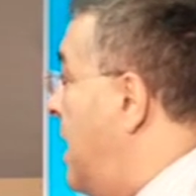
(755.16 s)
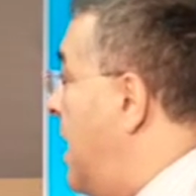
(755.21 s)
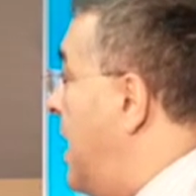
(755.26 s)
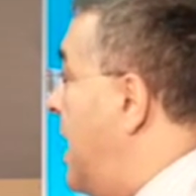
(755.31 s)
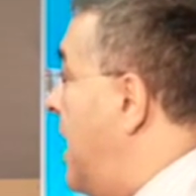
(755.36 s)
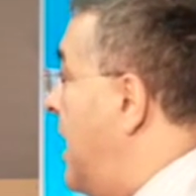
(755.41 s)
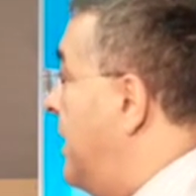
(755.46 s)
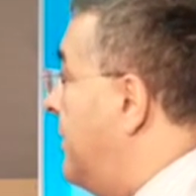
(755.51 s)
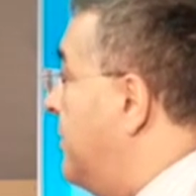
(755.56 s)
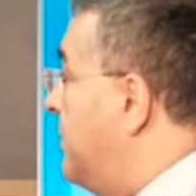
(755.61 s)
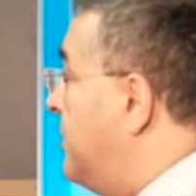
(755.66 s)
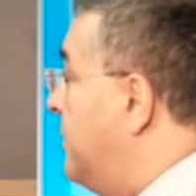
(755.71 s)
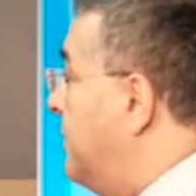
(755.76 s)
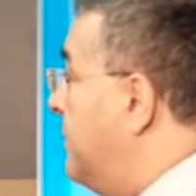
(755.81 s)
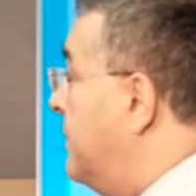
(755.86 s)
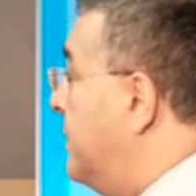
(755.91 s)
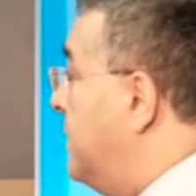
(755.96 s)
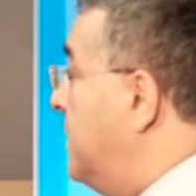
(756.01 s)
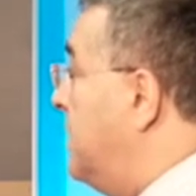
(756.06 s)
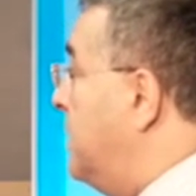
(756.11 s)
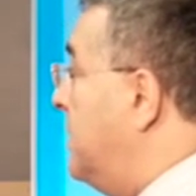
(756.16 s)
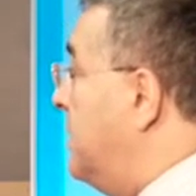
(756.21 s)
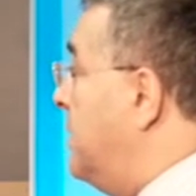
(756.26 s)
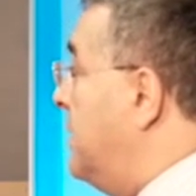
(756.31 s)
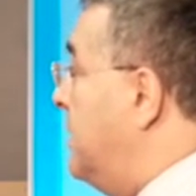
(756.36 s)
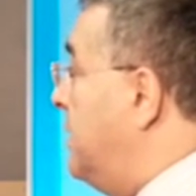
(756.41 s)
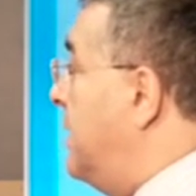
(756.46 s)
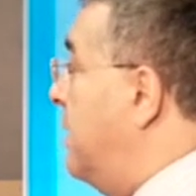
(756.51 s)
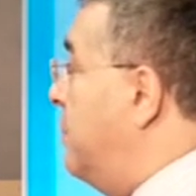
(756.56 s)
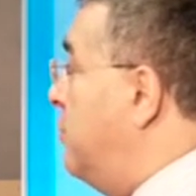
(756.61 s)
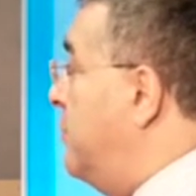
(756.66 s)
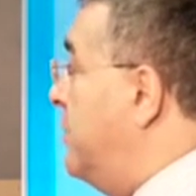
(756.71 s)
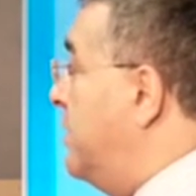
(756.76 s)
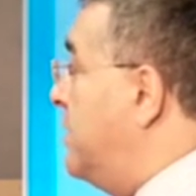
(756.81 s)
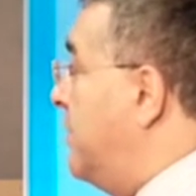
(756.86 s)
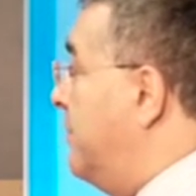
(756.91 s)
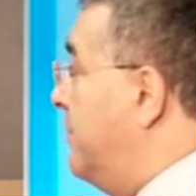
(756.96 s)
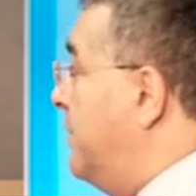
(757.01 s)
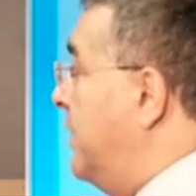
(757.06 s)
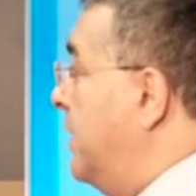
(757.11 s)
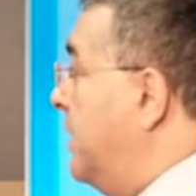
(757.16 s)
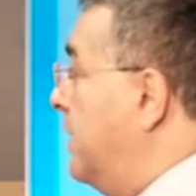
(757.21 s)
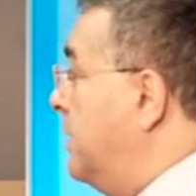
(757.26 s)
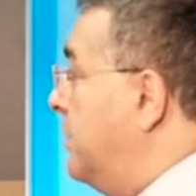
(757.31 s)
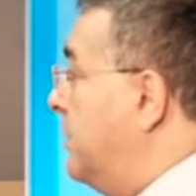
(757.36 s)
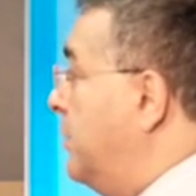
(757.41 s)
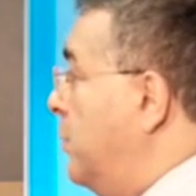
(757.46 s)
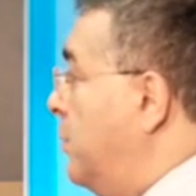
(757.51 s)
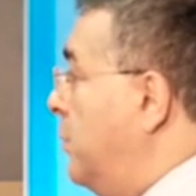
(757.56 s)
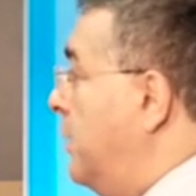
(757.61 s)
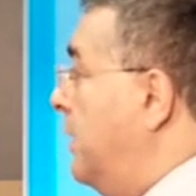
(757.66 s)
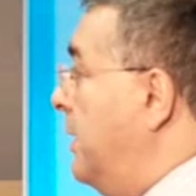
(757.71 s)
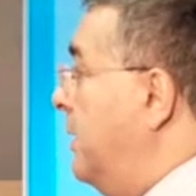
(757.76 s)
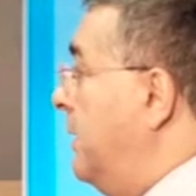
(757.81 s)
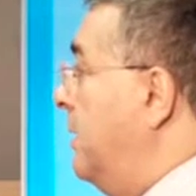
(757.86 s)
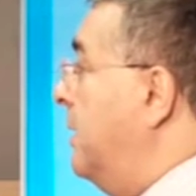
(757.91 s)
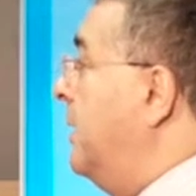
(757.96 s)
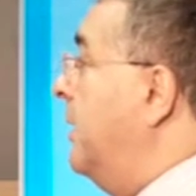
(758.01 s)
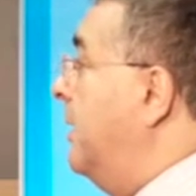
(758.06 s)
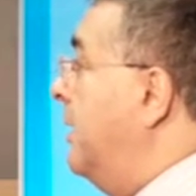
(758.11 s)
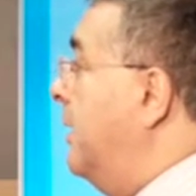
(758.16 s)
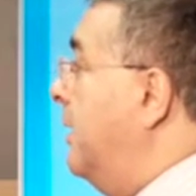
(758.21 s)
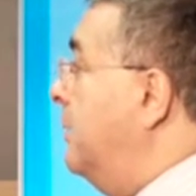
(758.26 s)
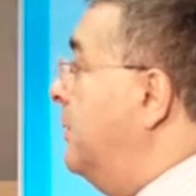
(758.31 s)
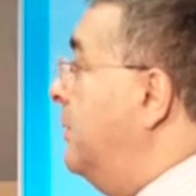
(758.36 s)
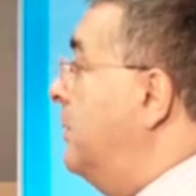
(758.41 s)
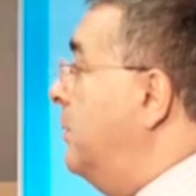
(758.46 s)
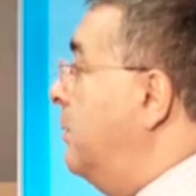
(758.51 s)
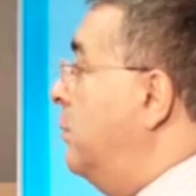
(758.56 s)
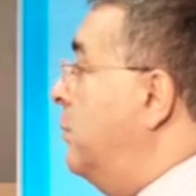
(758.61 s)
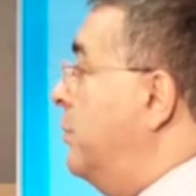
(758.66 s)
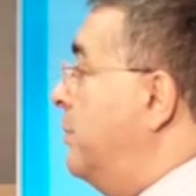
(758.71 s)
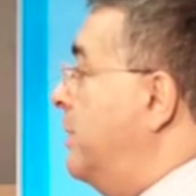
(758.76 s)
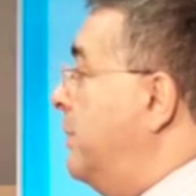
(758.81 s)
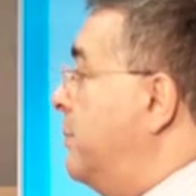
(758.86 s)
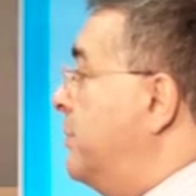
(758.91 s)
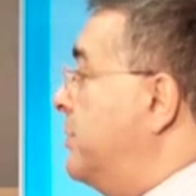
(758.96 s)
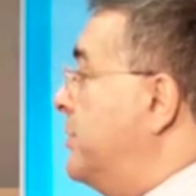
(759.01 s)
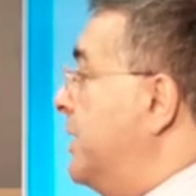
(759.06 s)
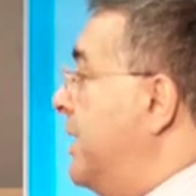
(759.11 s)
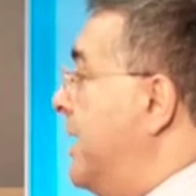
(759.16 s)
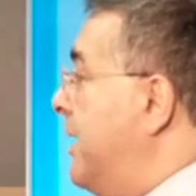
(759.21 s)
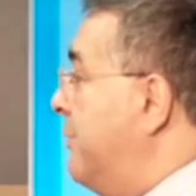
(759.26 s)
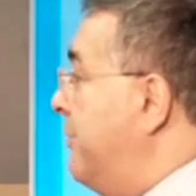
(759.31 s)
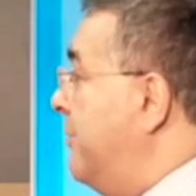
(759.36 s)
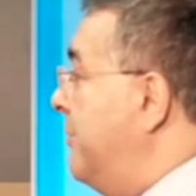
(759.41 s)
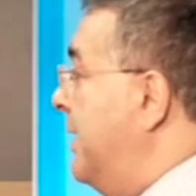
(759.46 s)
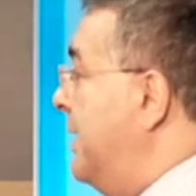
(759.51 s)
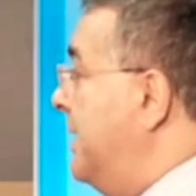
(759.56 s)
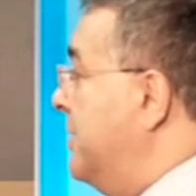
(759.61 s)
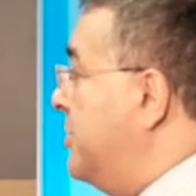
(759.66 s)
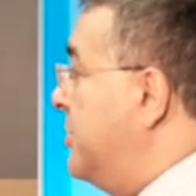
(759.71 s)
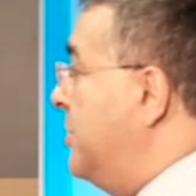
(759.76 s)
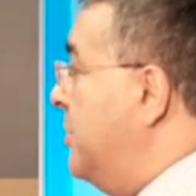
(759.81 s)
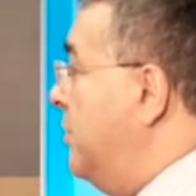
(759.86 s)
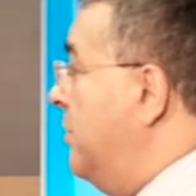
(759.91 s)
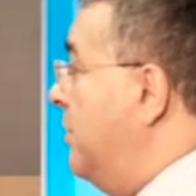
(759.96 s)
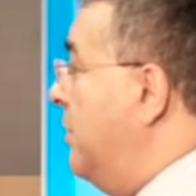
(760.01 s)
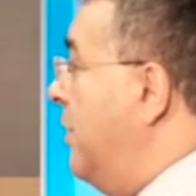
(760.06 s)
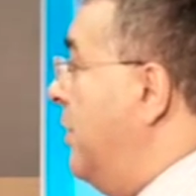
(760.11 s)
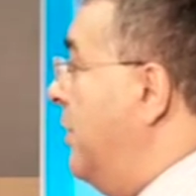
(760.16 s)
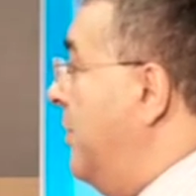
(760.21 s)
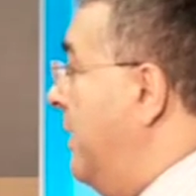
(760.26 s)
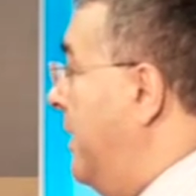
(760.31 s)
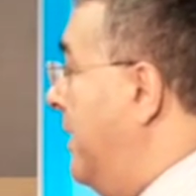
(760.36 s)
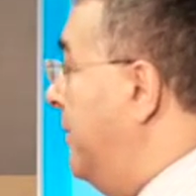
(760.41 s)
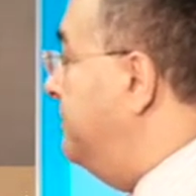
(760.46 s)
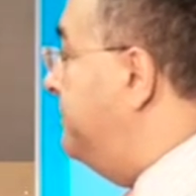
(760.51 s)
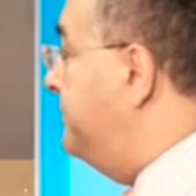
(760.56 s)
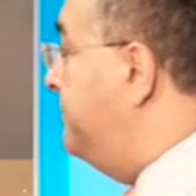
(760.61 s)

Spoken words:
And there will be something that we will be putting out fairly soon on that.